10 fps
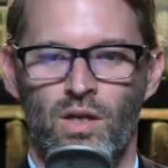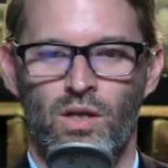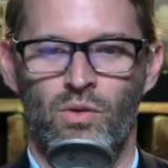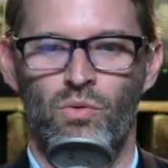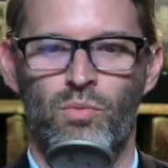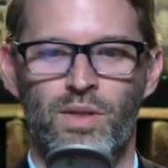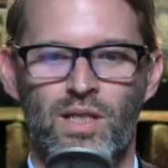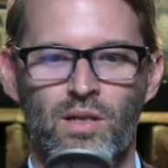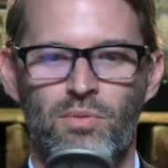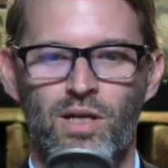We'll
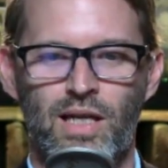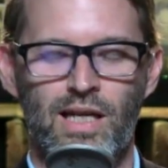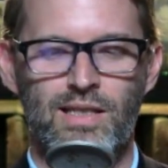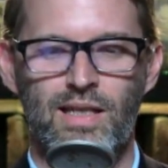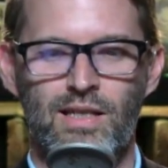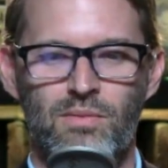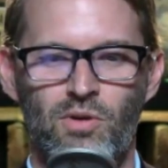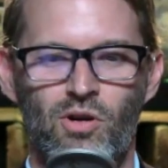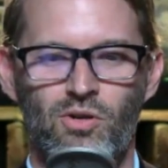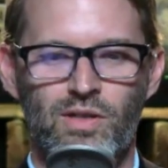begin our broadcast day
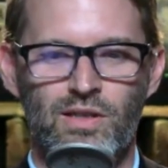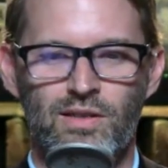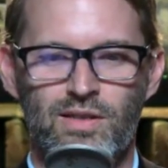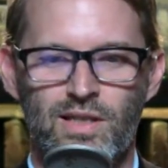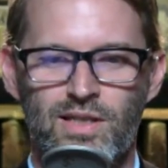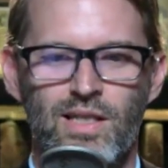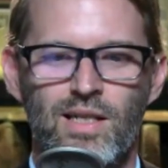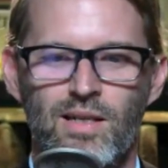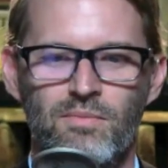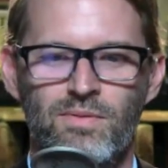tomorrow at six A
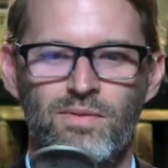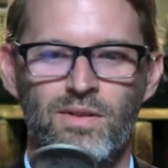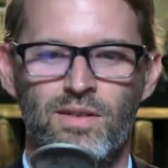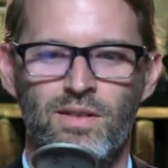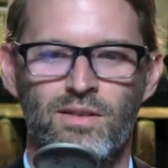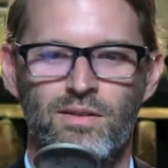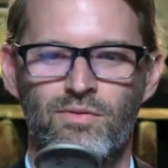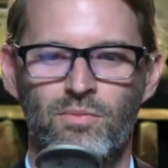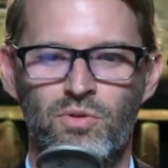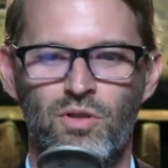M
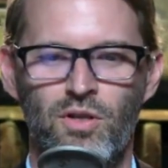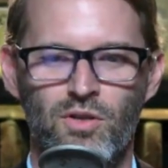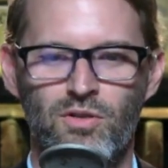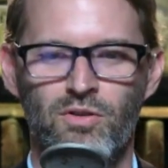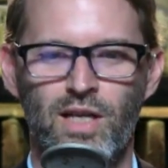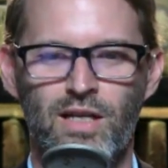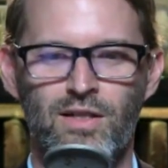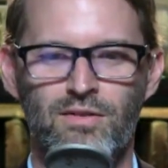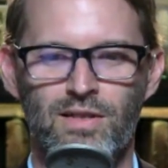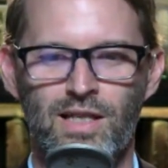from studios located
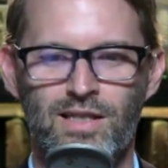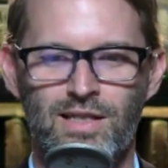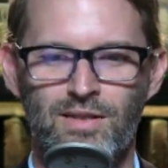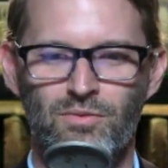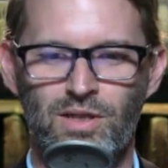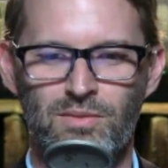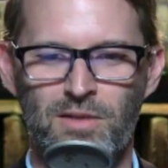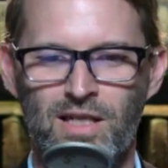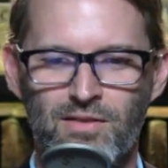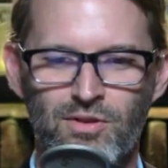at three eighteen West
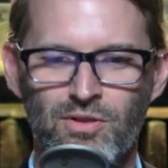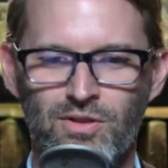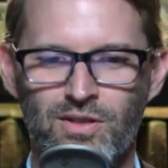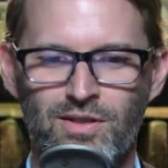Main Avenue.